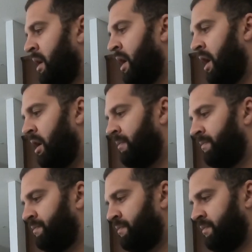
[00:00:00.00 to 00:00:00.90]

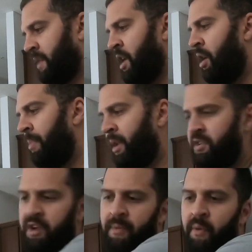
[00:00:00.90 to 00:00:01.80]
I know a bunch
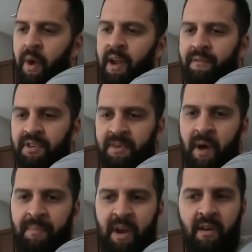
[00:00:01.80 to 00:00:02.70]
of y'all been waiting for some
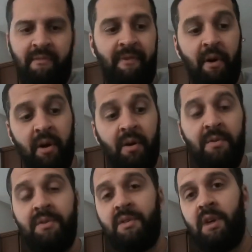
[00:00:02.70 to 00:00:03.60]
updated
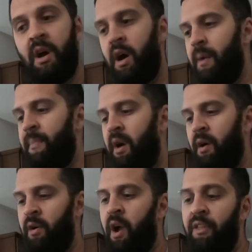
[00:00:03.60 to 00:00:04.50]
photos
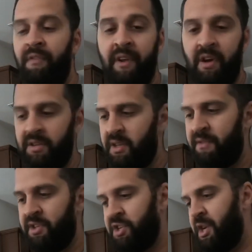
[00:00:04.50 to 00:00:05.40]
or other videos of
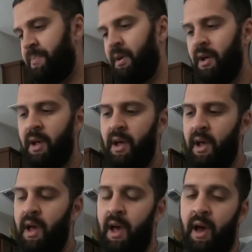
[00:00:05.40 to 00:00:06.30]
the Jeep.
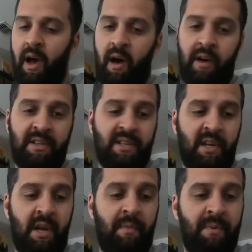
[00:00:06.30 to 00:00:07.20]

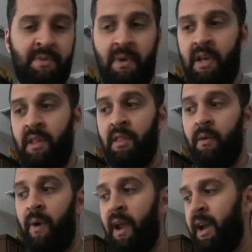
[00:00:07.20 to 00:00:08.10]
Honestly, between the
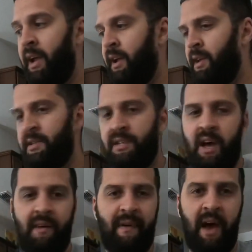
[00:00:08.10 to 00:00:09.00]
wedding and
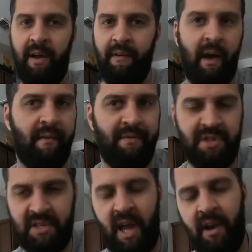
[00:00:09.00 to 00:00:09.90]
stuff, I have
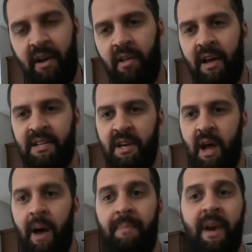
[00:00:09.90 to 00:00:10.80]
just kind of neglected
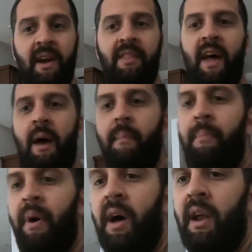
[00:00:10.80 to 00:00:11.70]
updating that.
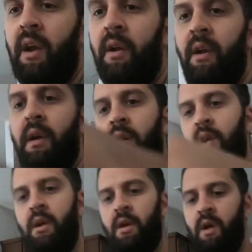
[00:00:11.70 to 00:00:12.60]
But,
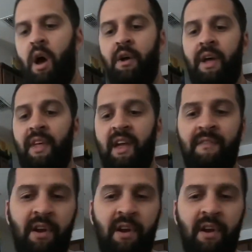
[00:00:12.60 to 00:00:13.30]
oh yeah, they even